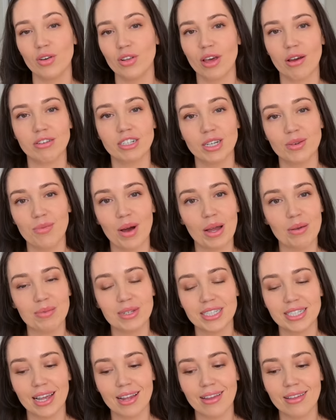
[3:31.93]
although she might be
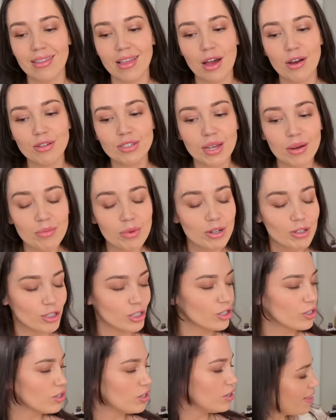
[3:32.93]
selling those, I'm not
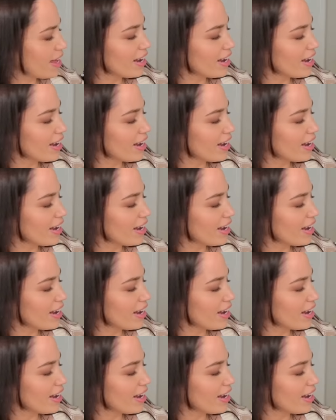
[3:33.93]
sure.